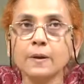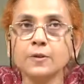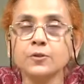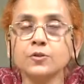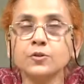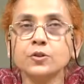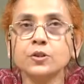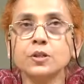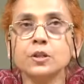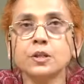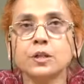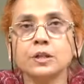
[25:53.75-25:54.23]

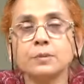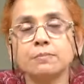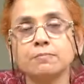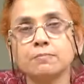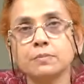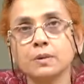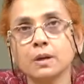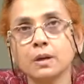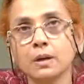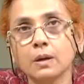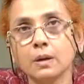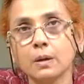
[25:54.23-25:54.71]
She
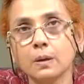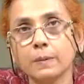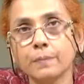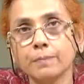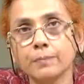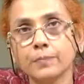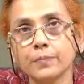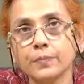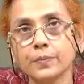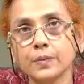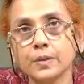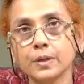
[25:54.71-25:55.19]

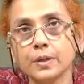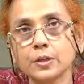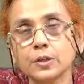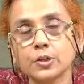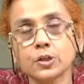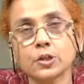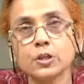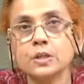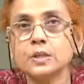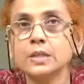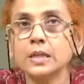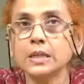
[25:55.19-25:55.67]
um,
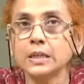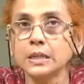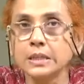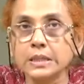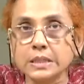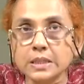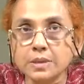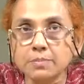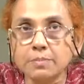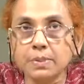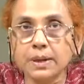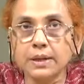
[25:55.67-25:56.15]
she is an
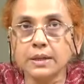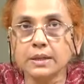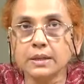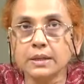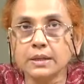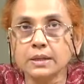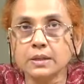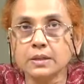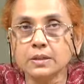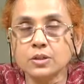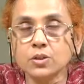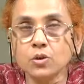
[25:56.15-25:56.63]

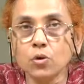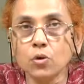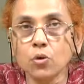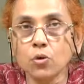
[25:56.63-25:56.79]
independent